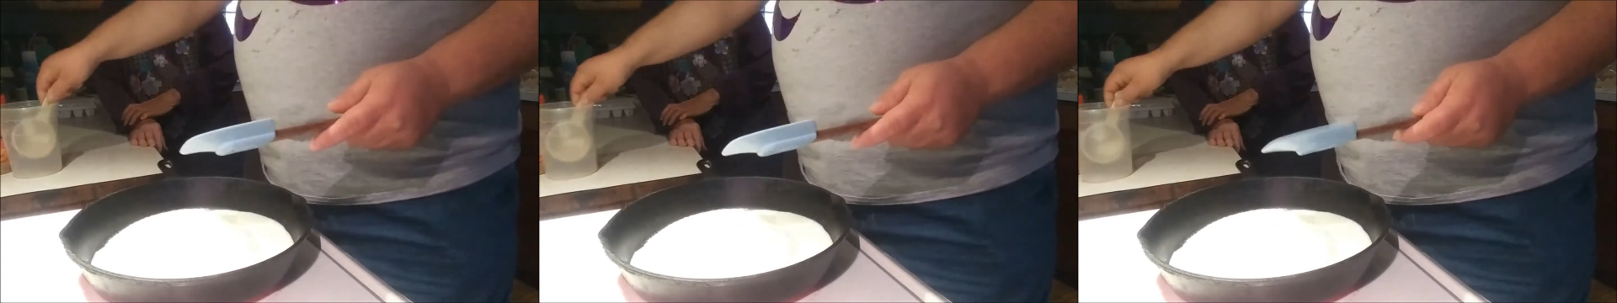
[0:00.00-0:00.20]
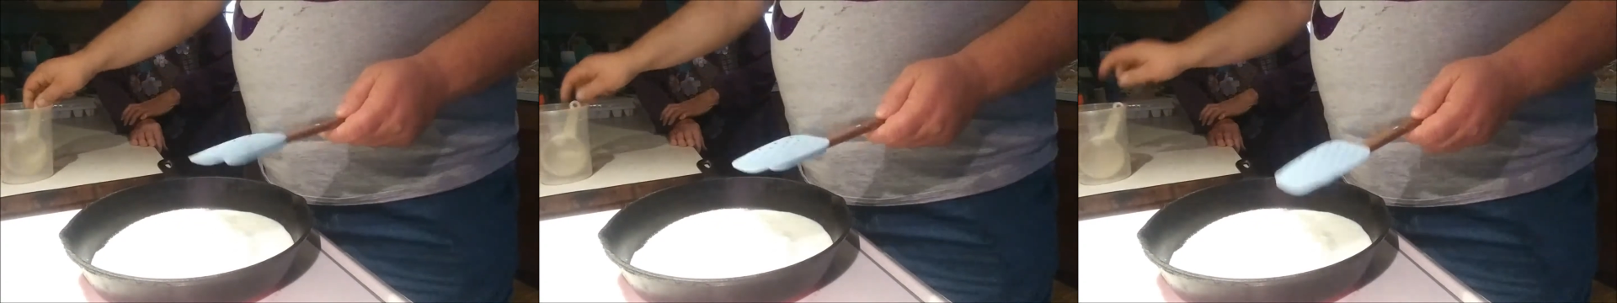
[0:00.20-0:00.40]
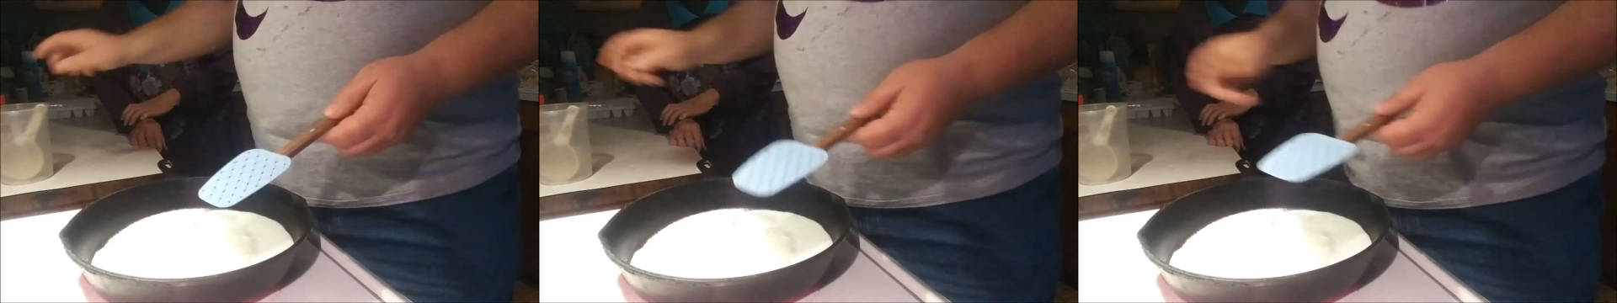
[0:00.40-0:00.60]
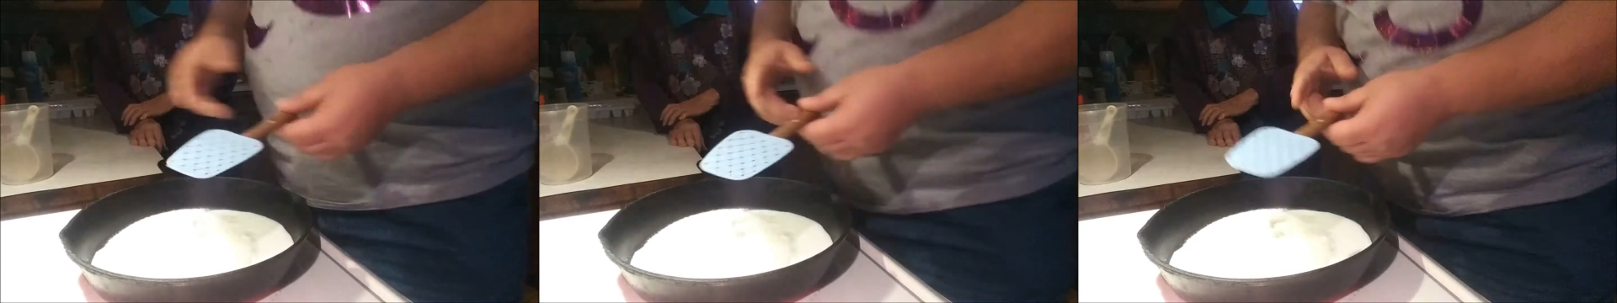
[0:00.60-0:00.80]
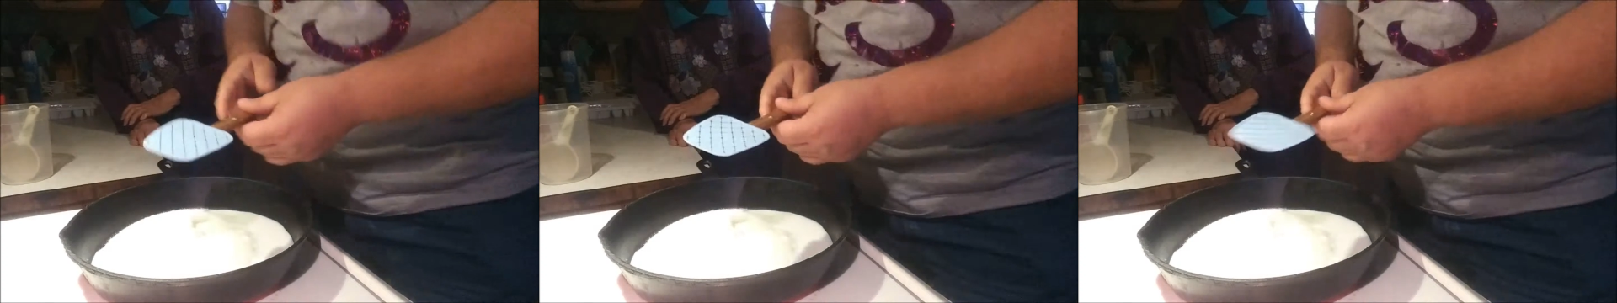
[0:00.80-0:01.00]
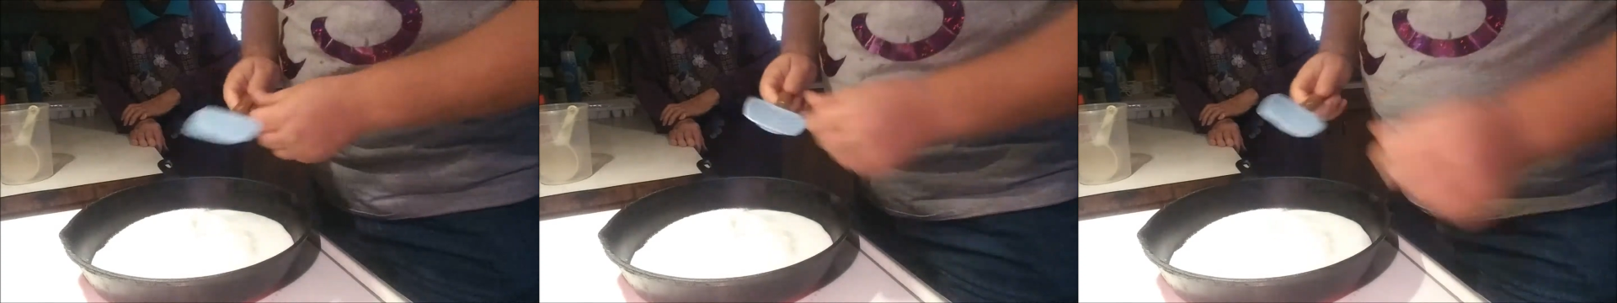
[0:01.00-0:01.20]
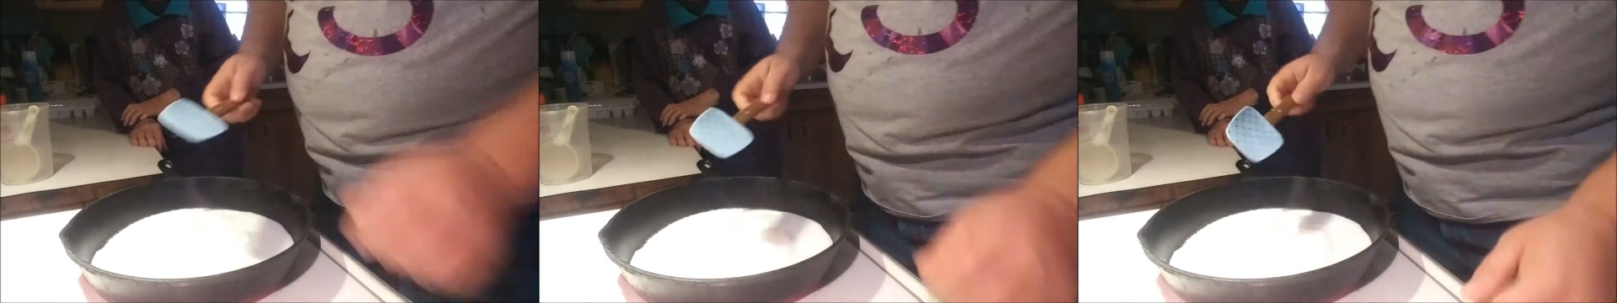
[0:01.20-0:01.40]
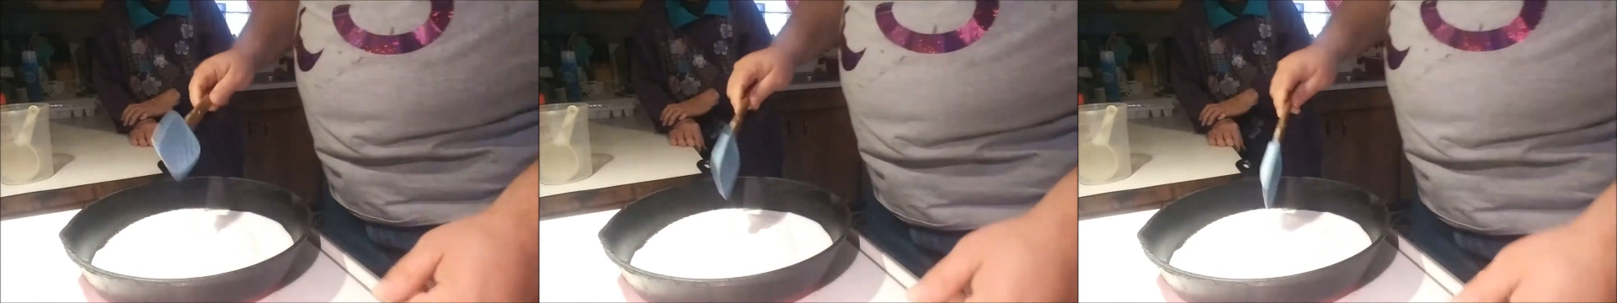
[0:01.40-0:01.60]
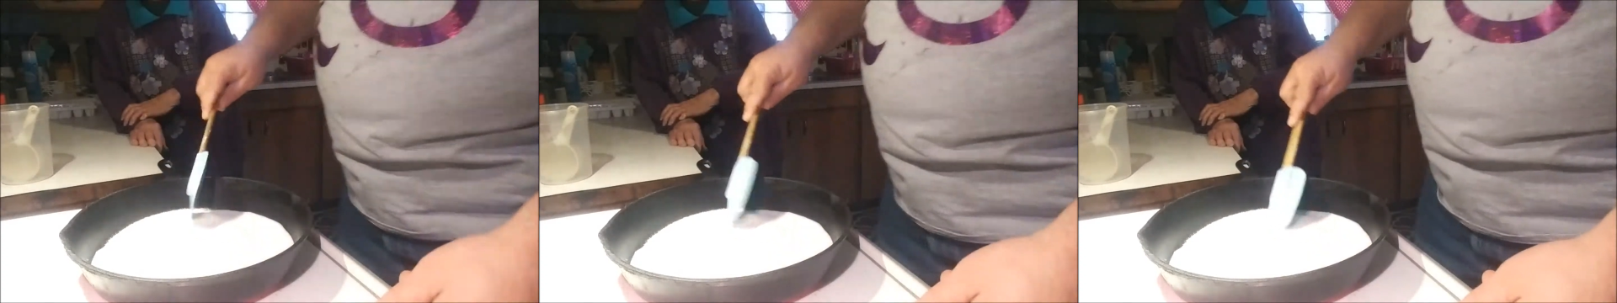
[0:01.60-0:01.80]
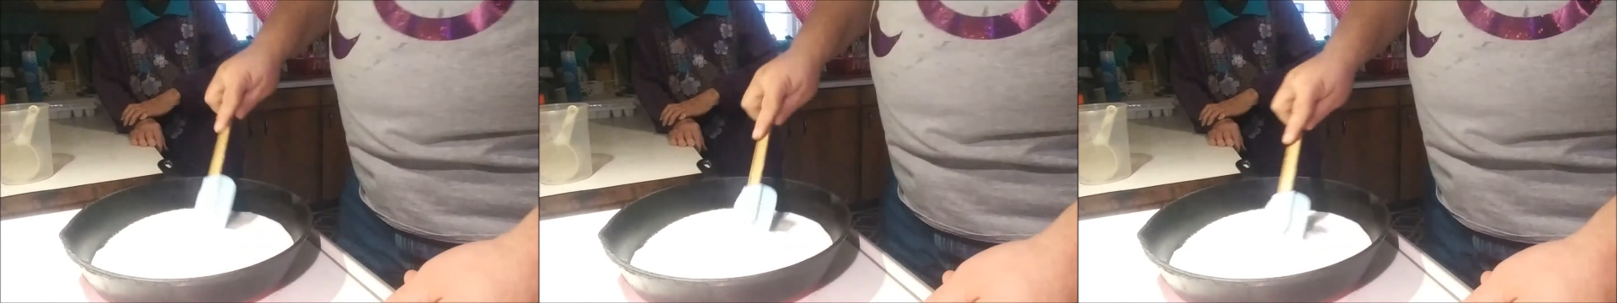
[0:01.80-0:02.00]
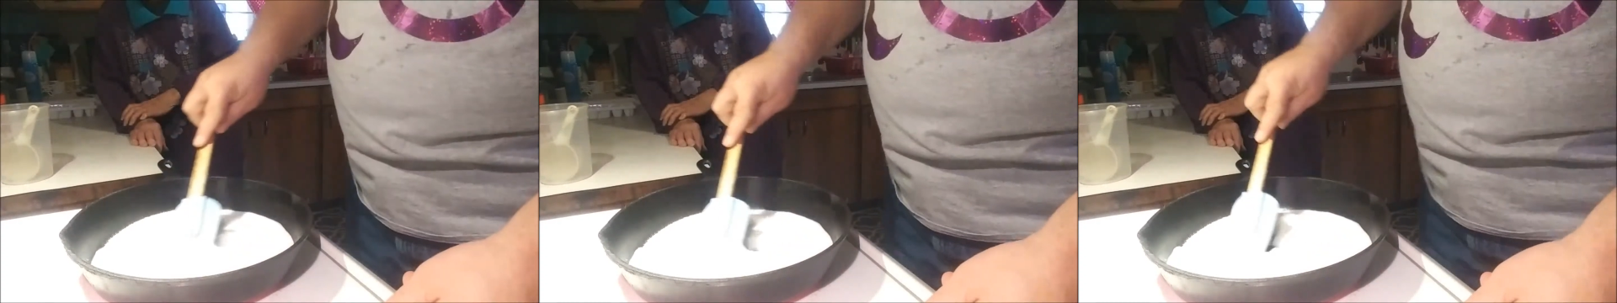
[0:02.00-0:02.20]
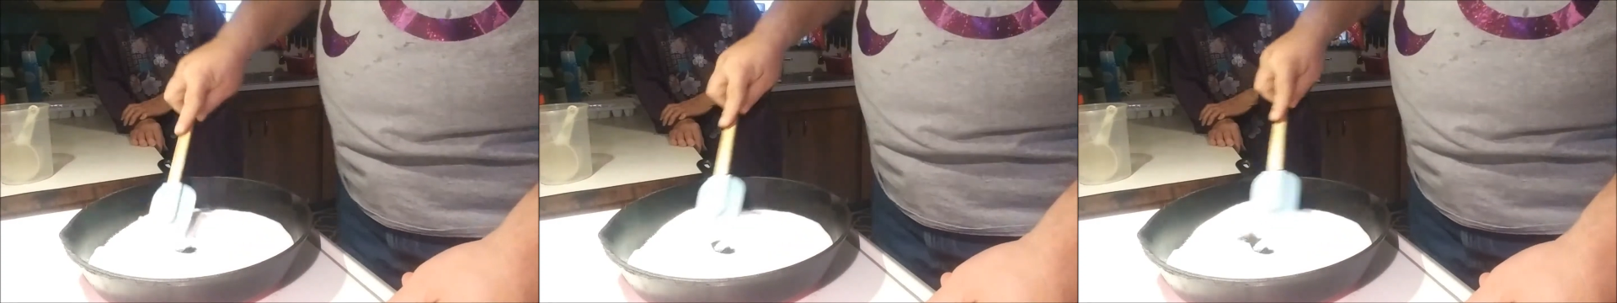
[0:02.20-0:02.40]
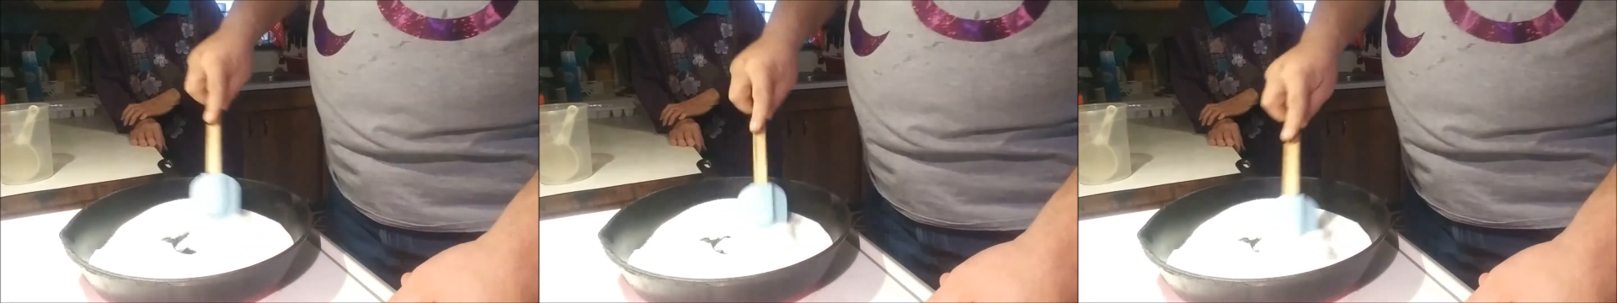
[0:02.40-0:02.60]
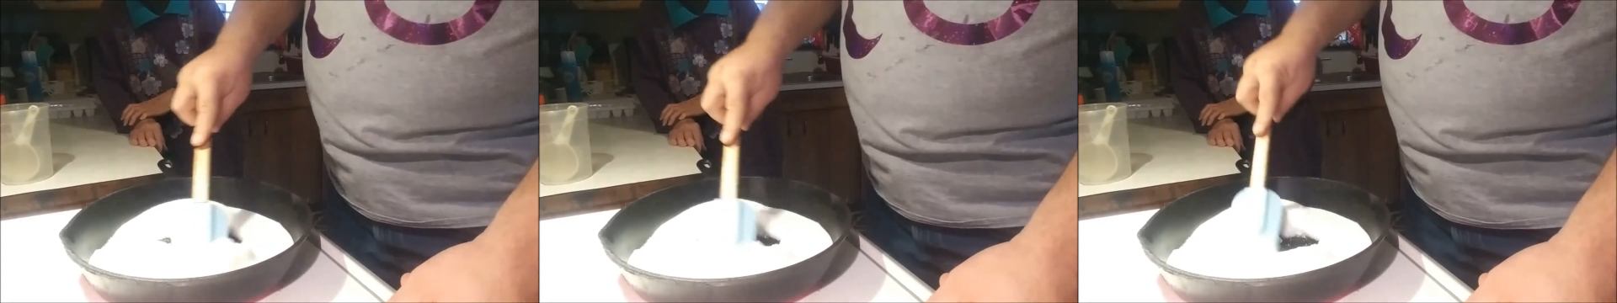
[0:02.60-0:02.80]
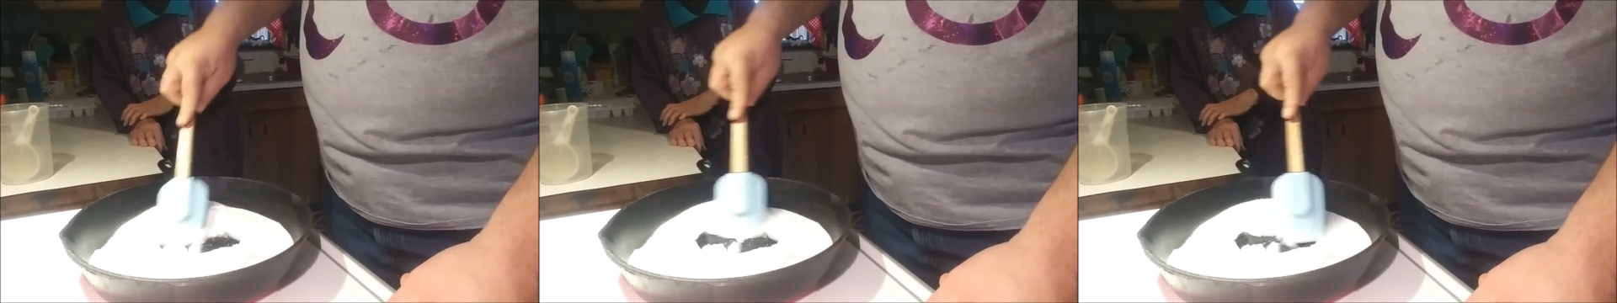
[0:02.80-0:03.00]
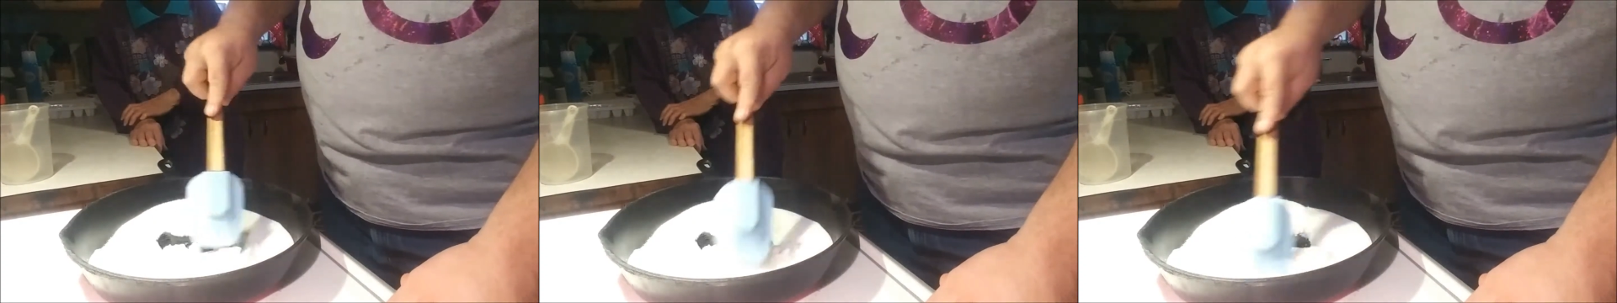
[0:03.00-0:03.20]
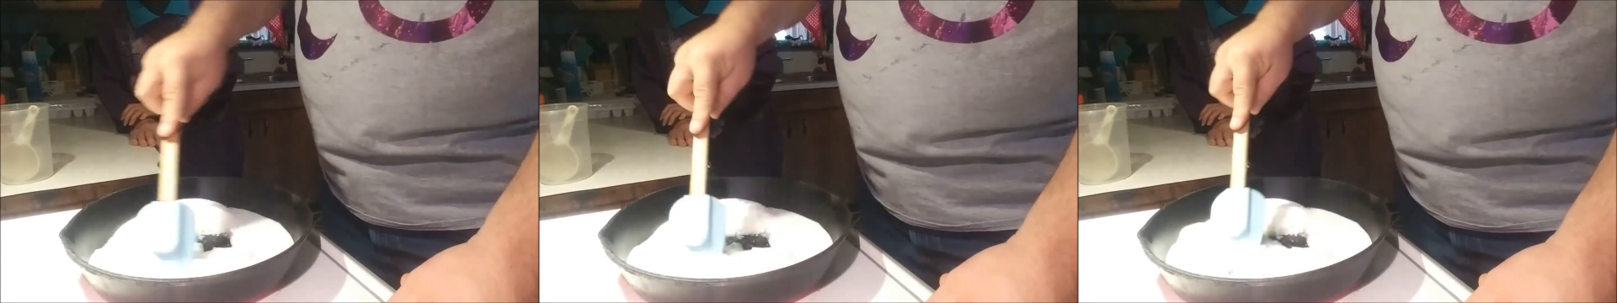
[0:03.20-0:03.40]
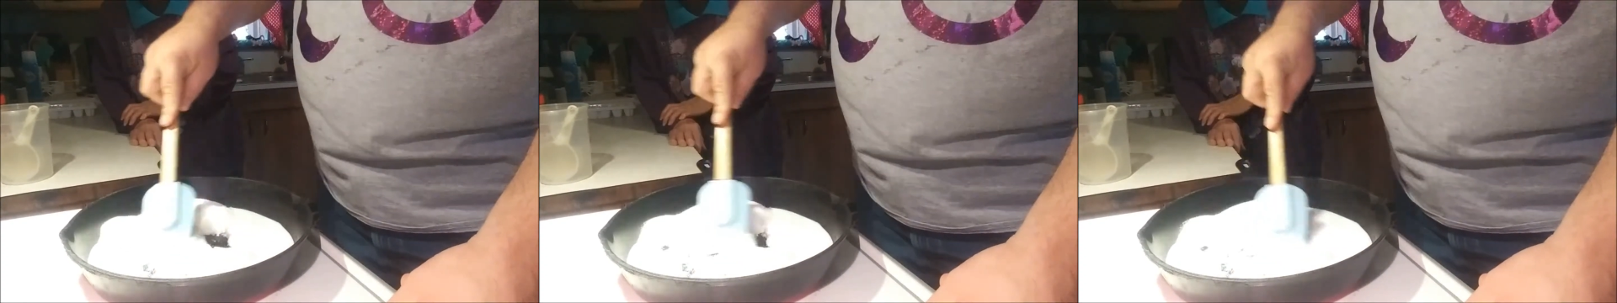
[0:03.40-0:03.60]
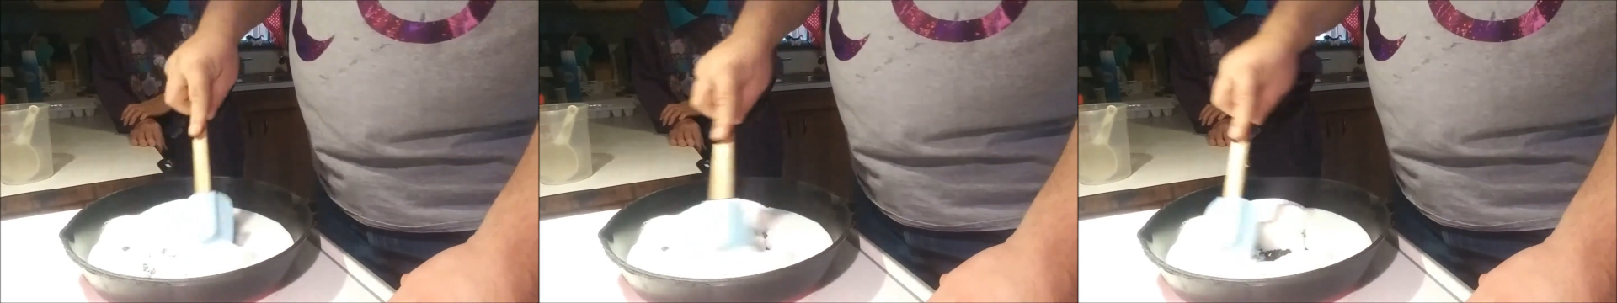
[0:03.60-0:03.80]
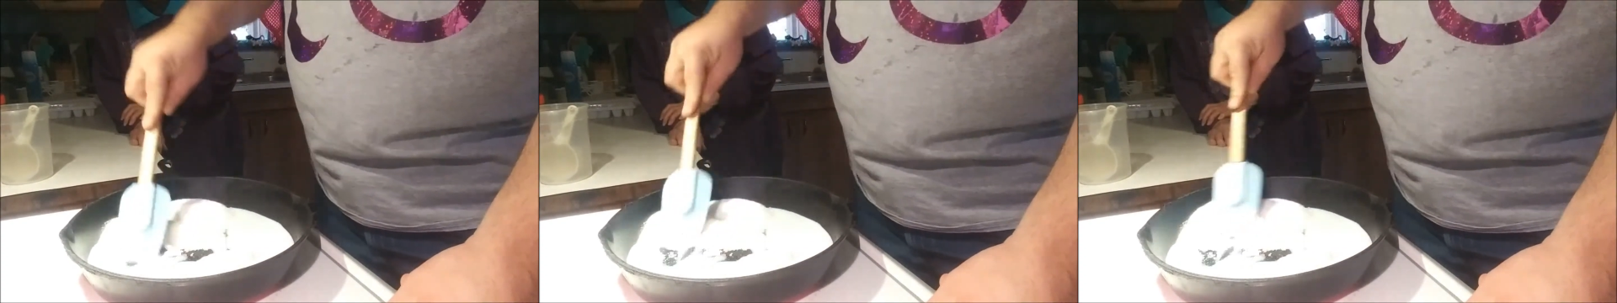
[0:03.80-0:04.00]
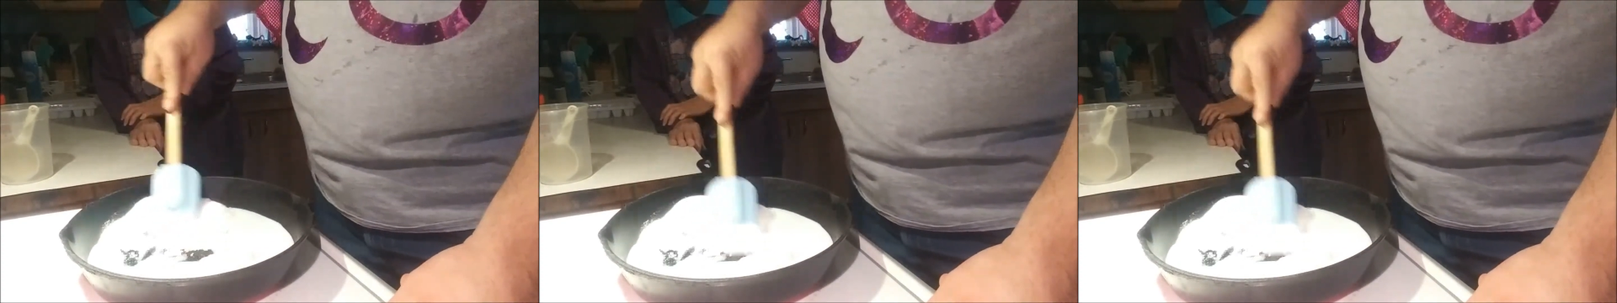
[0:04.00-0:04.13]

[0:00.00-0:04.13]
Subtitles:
(no speaker visible)